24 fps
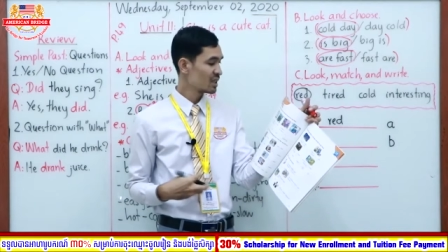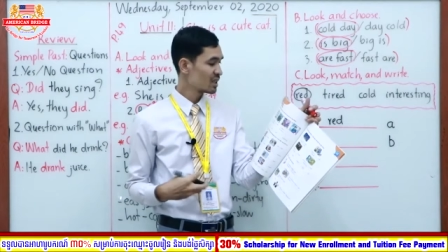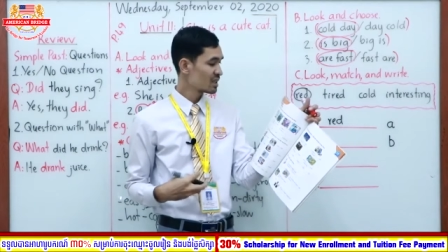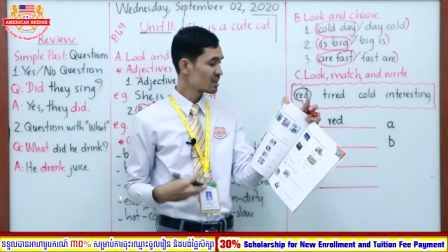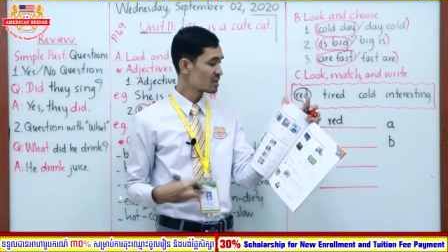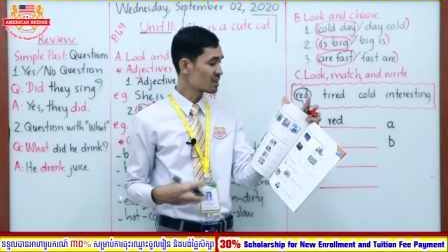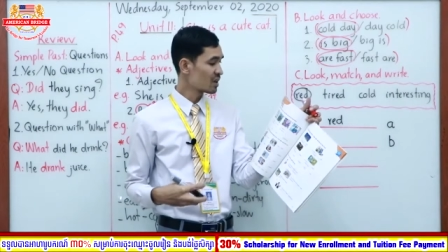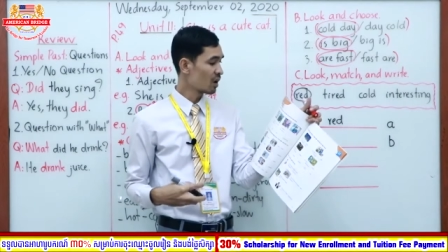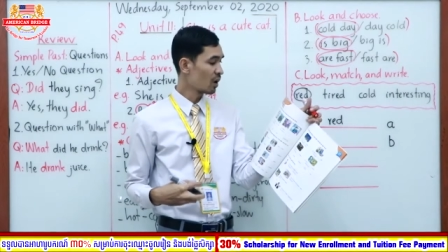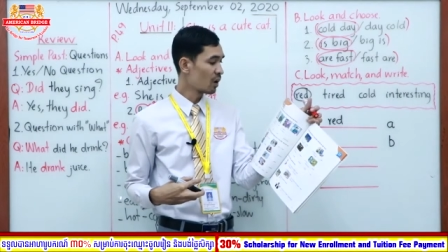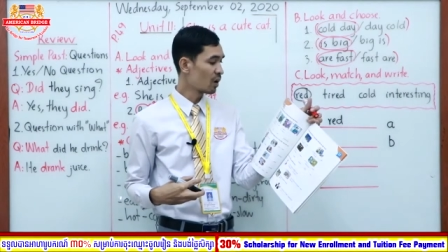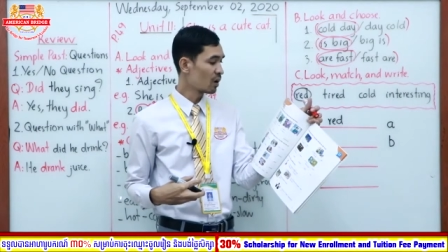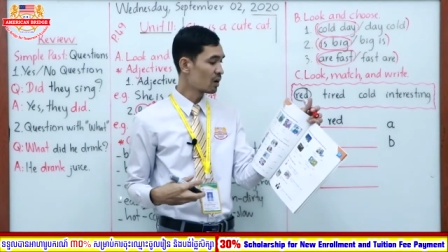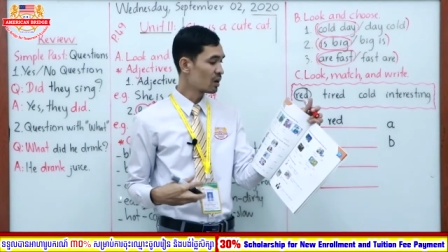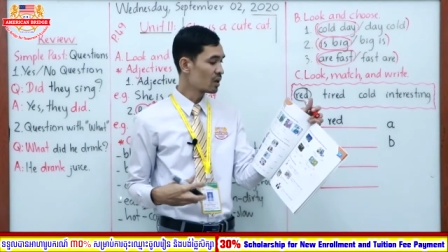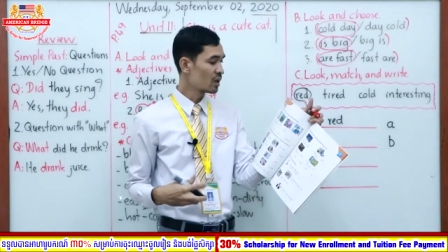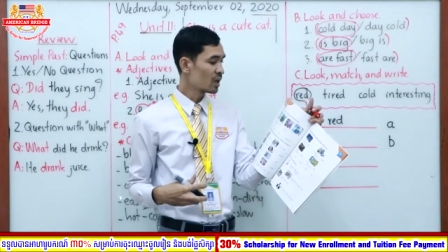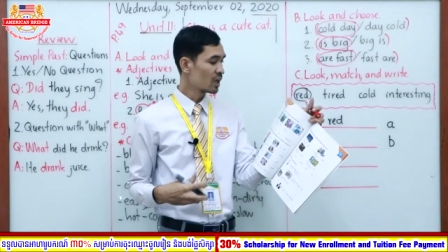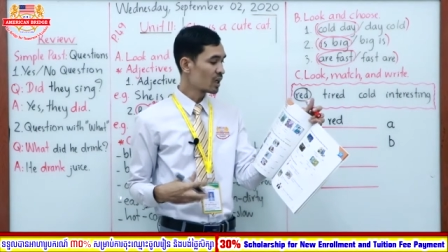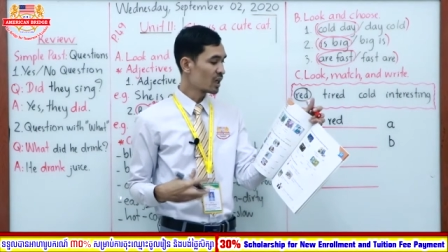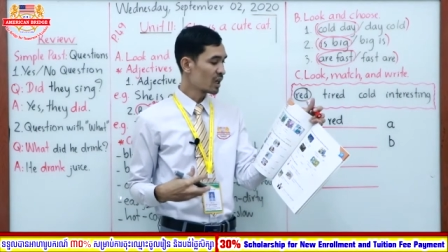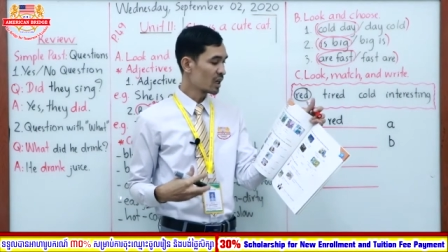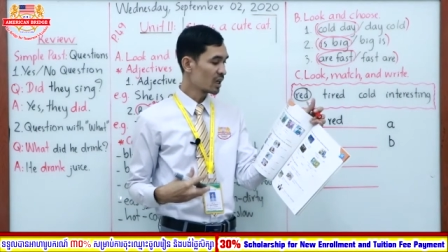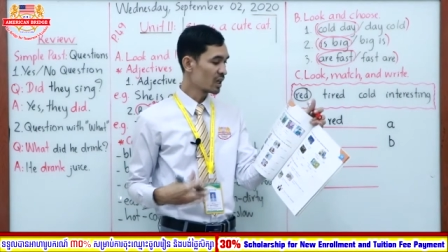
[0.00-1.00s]

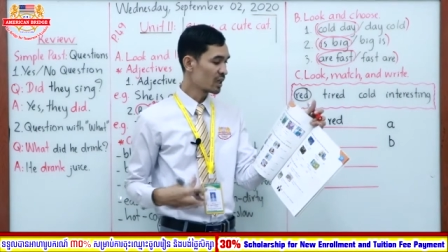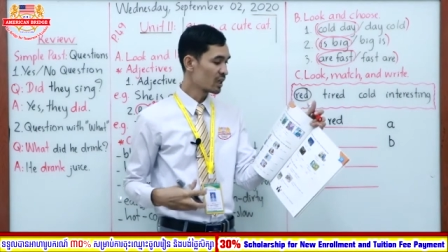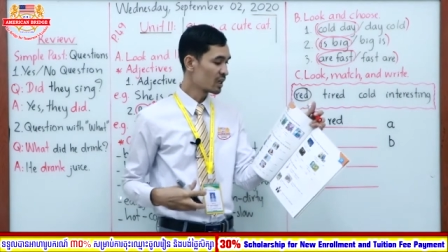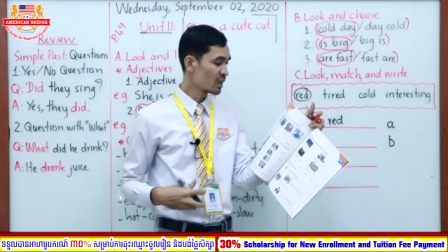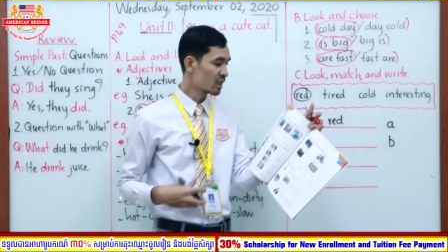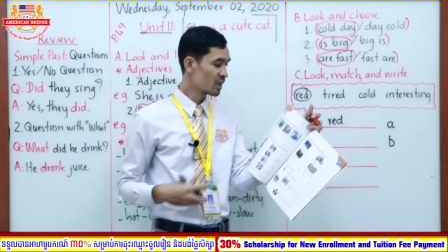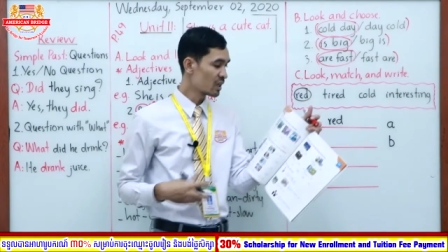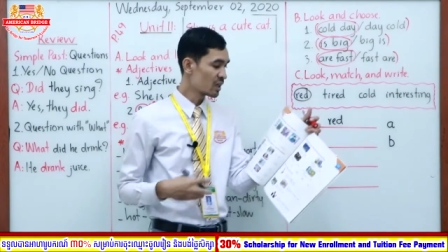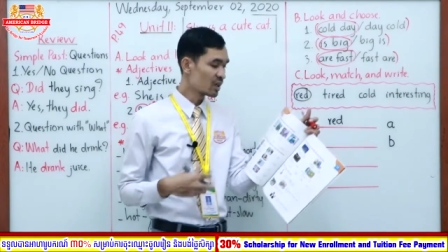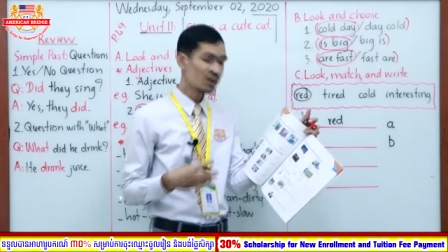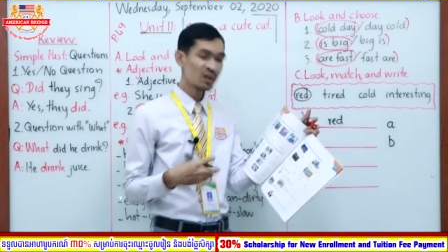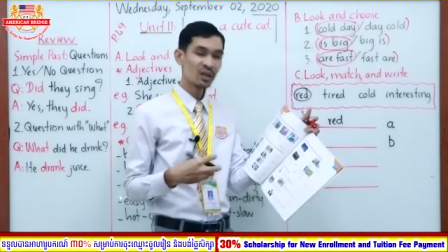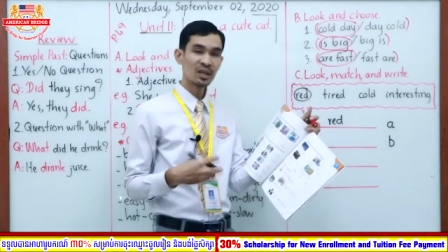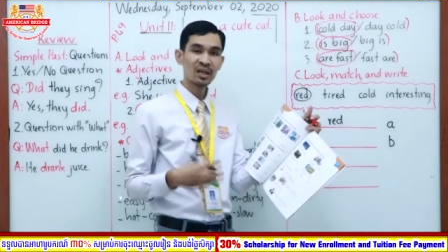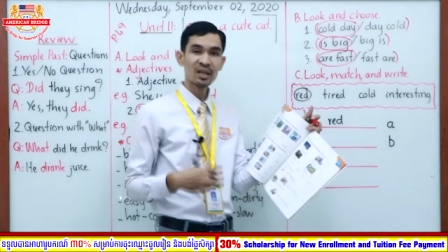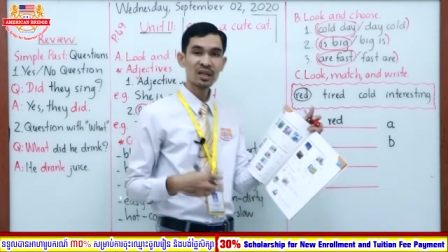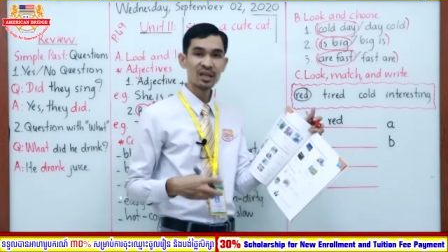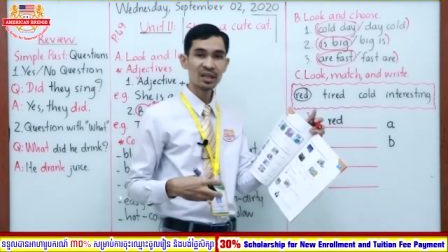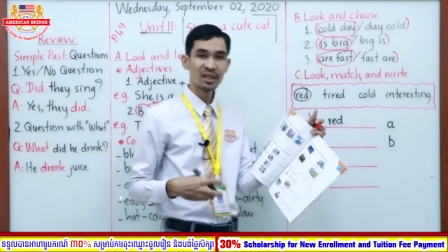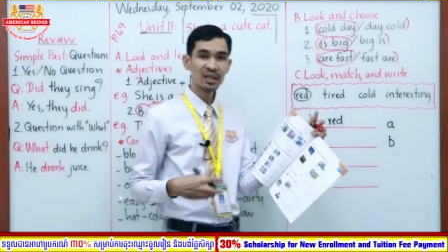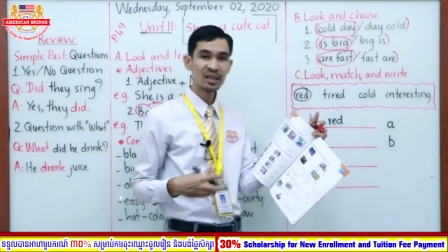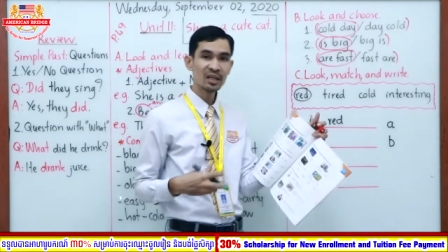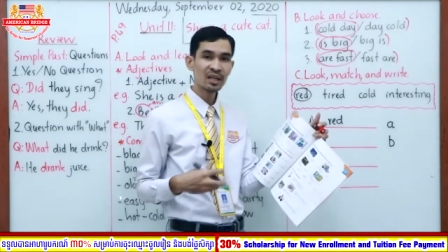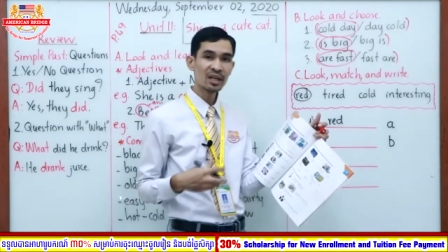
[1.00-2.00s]
So he
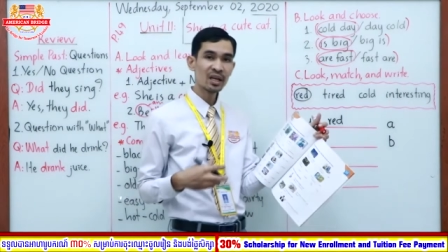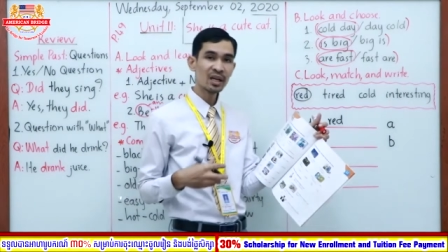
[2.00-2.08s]
he